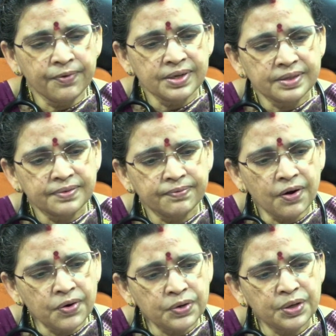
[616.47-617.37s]
was
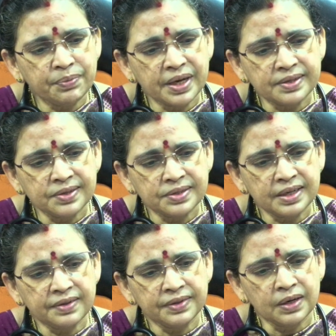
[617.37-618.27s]
found to be
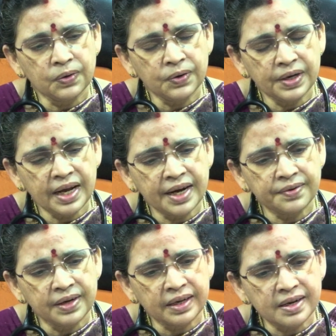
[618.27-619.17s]
associated with a lower
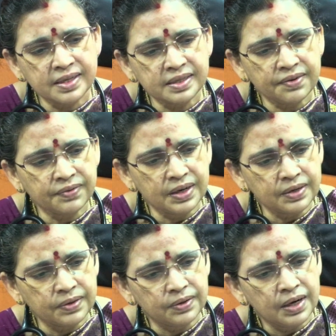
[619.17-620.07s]
annual cost of
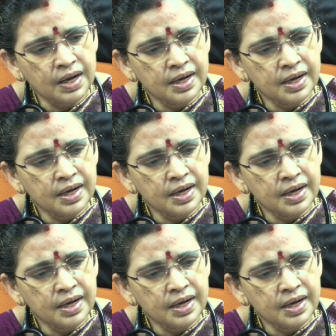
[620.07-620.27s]
control